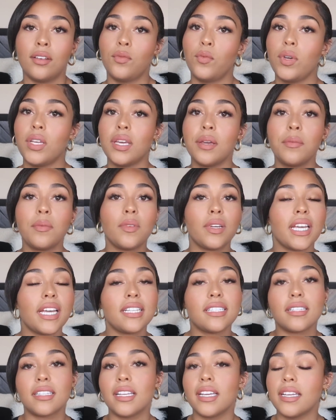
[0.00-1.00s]
we can
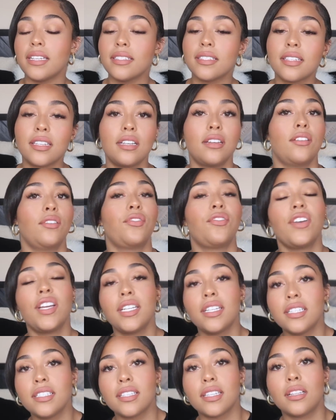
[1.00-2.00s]
get into
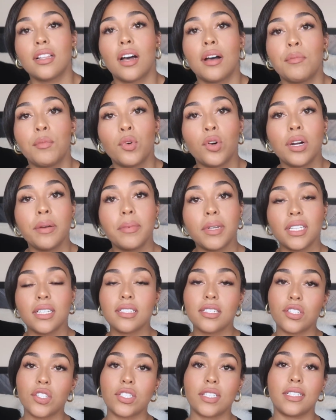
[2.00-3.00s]
fitness a lot more, but
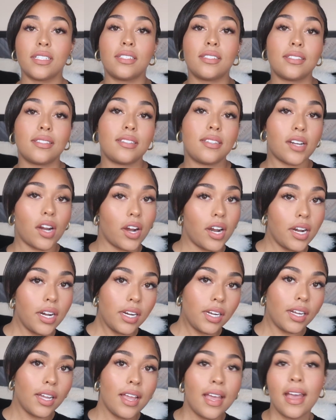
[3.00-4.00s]
this is just a
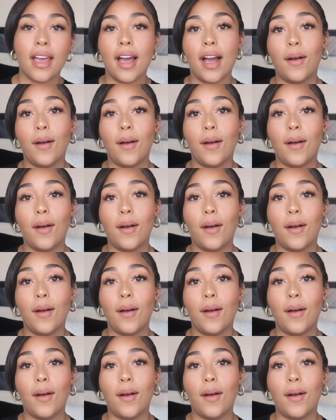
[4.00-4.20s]
start.